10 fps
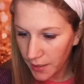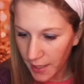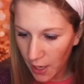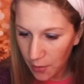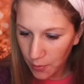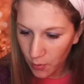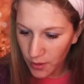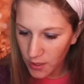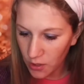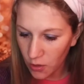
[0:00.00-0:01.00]
Now I'm
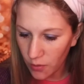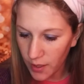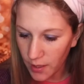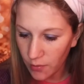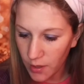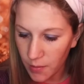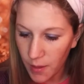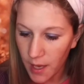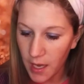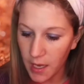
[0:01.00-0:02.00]
going to go in with
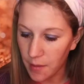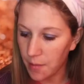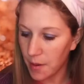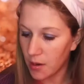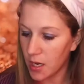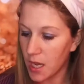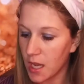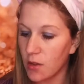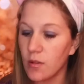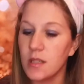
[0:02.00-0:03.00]
my Mary
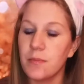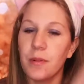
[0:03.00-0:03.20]
Kay crease